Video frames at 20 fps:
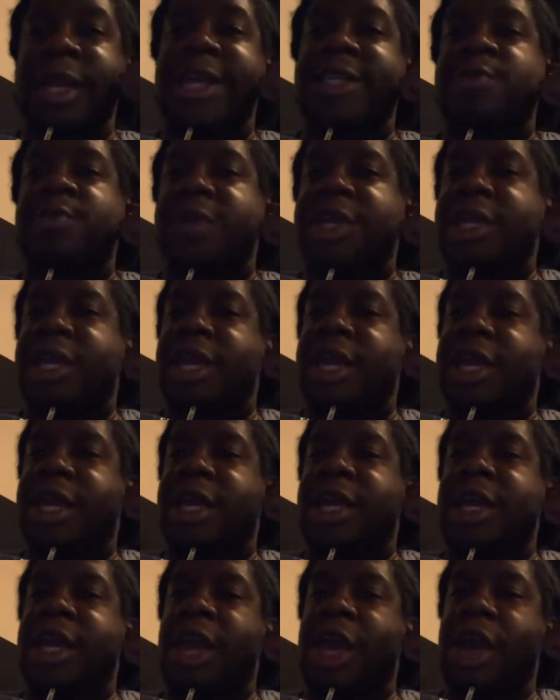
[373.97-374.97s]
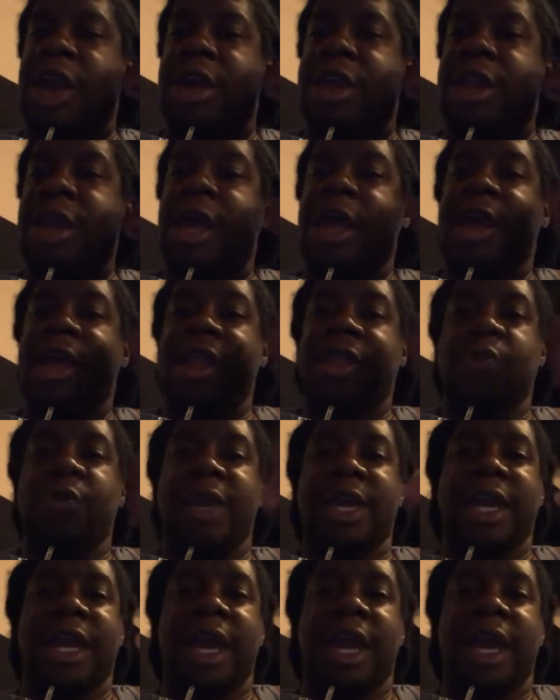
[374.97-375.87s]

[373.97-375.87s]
next weekend and the week,